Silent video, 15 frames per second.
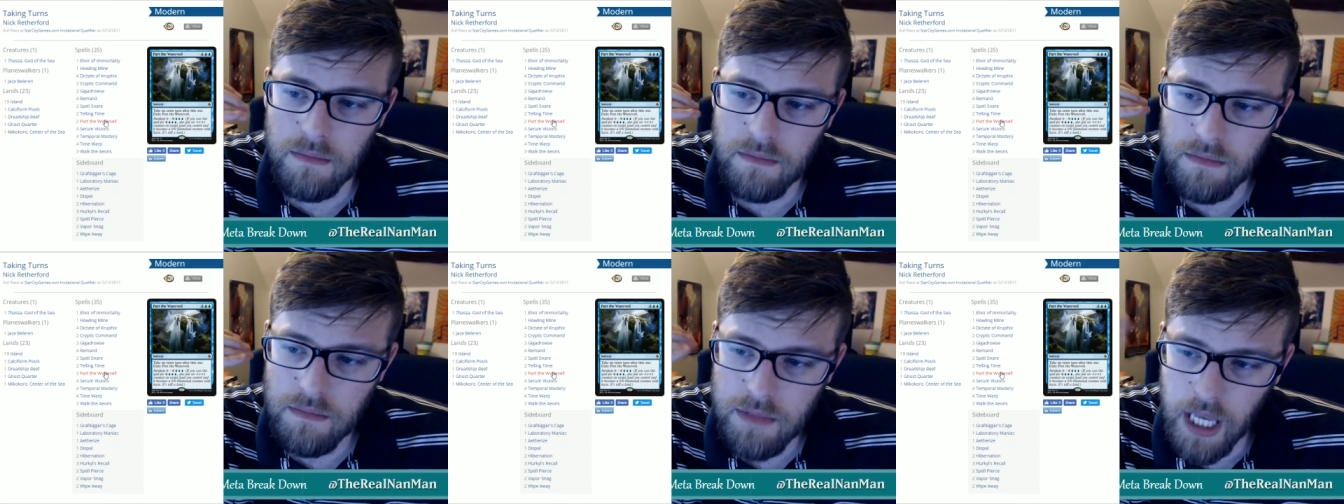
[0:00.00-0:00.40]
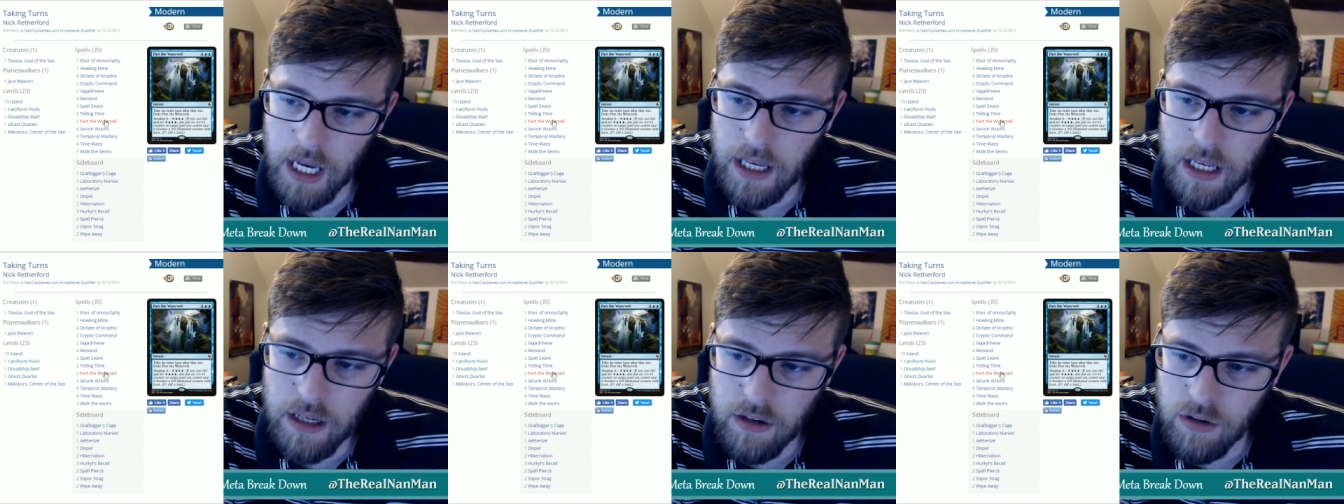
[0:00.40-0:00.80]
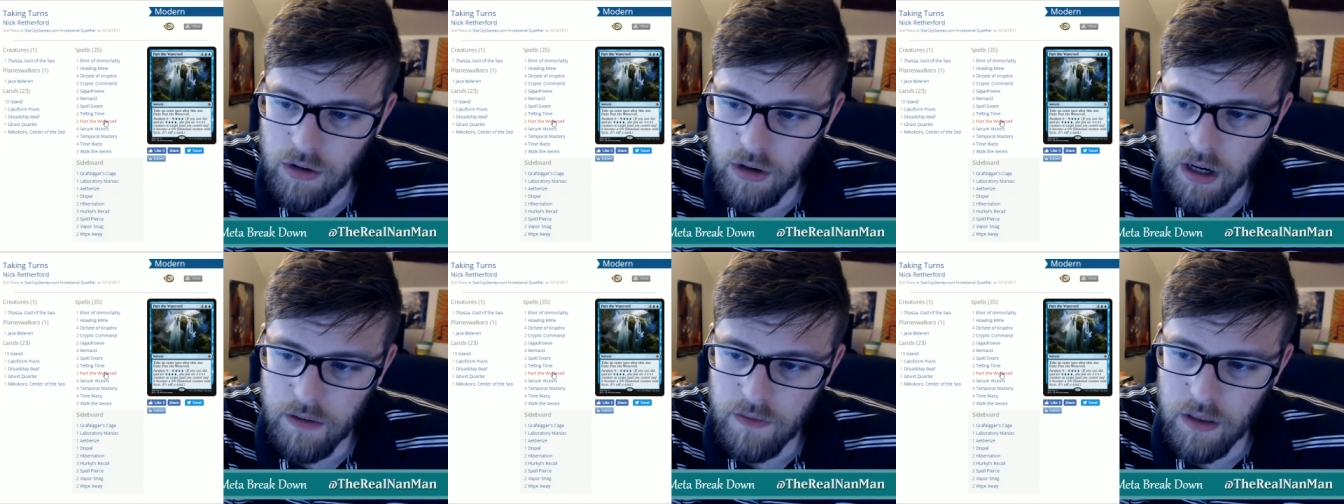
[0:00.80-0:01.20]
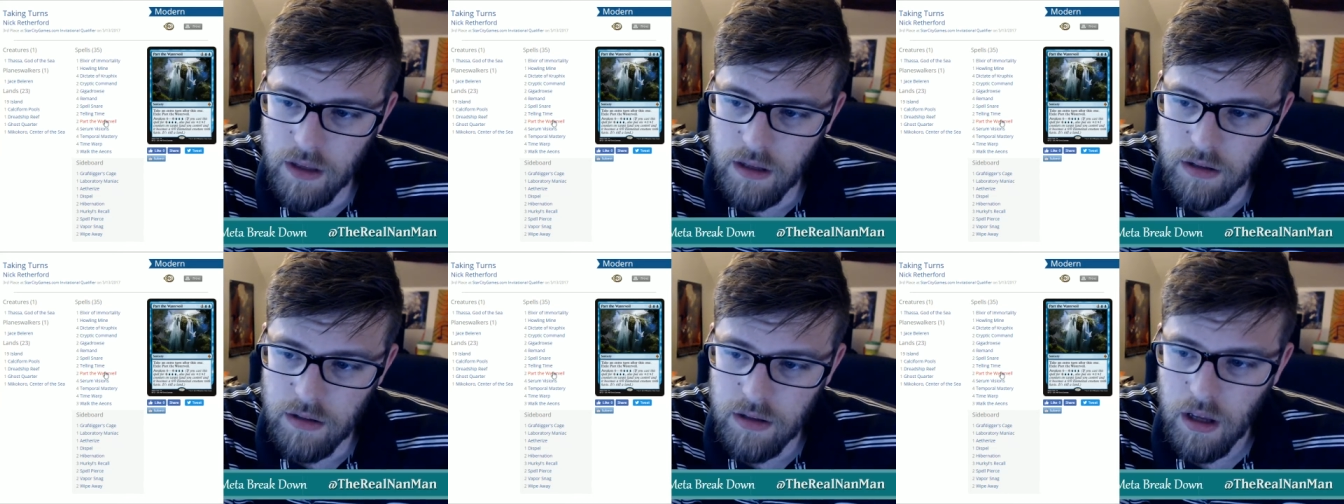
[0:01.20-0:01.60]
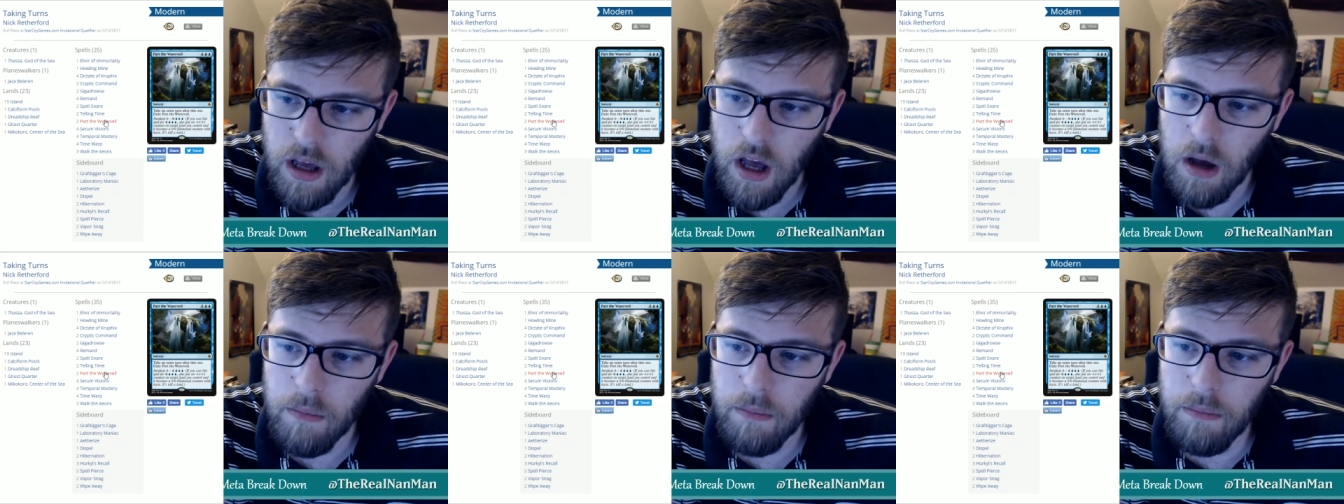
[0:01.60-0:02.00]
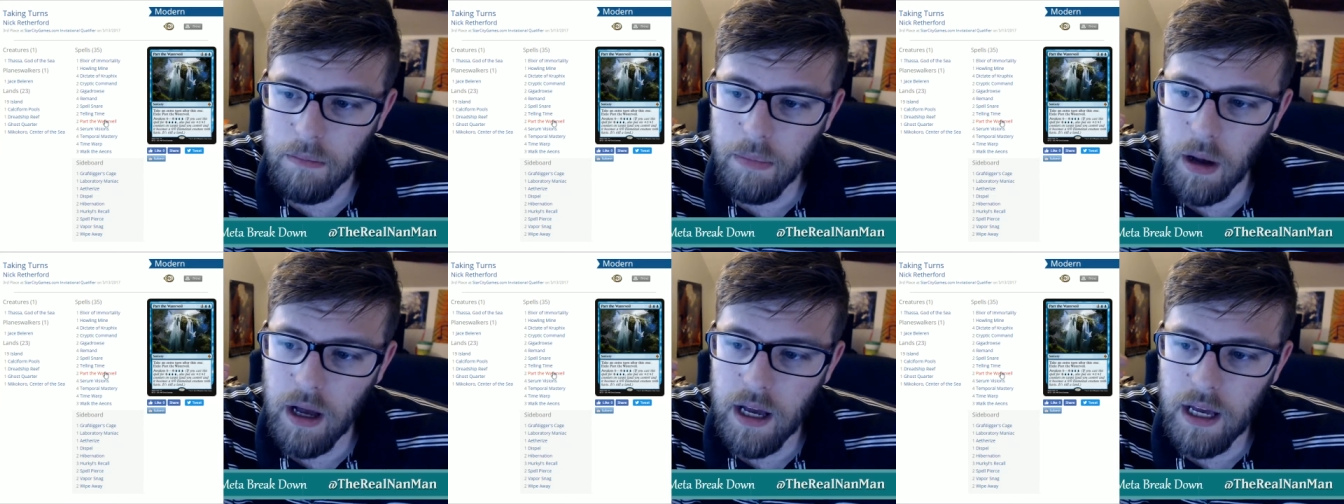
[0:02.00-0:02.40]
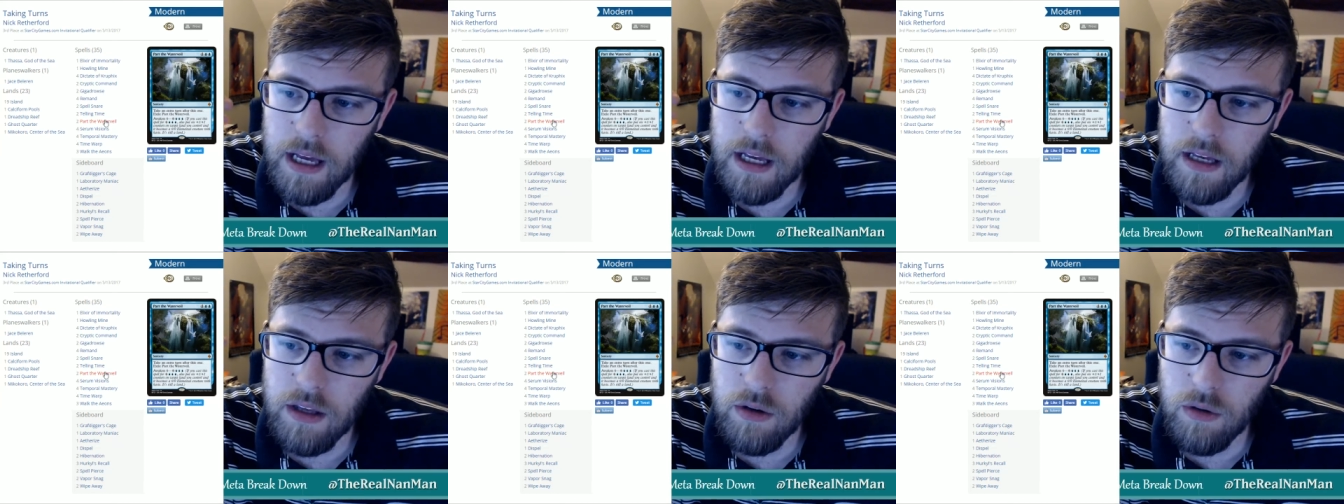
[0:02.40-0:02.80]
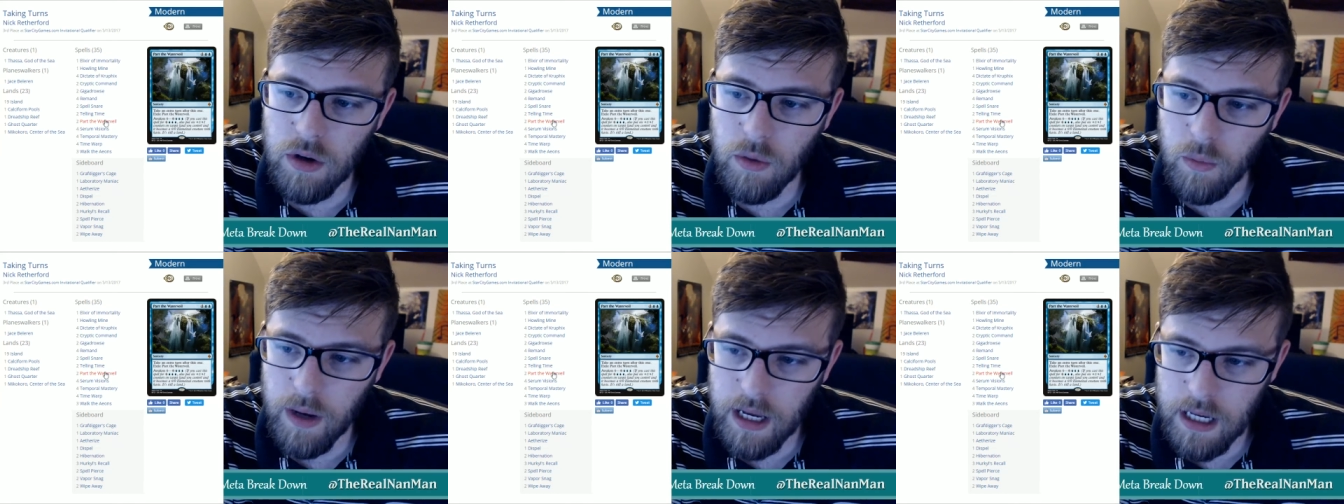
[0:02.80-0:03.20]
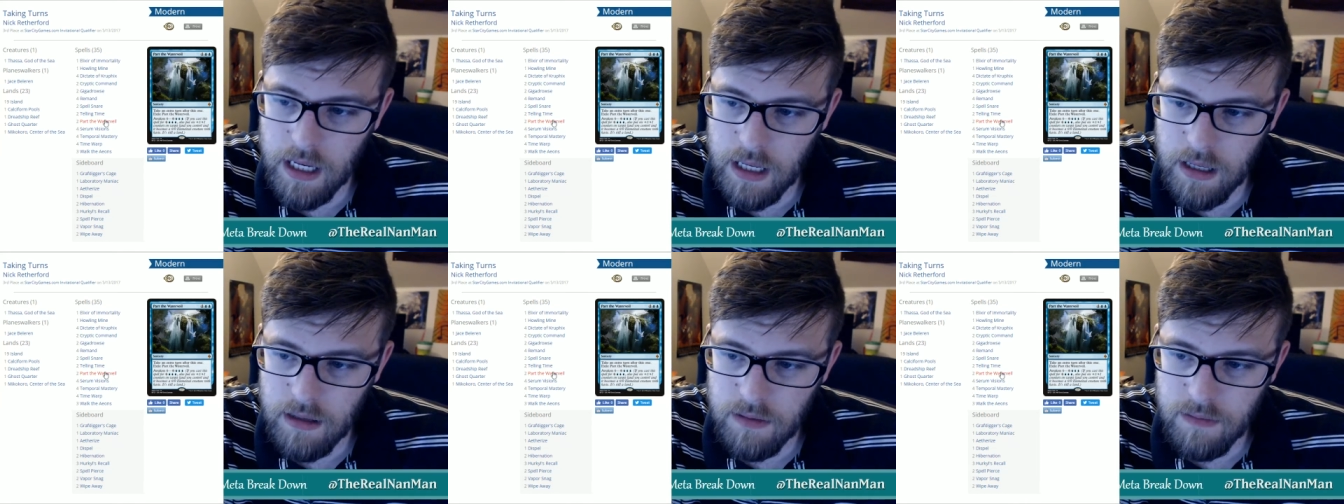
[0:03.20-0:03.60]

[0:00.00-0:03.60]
Take an extra turn after this, but you can awaken it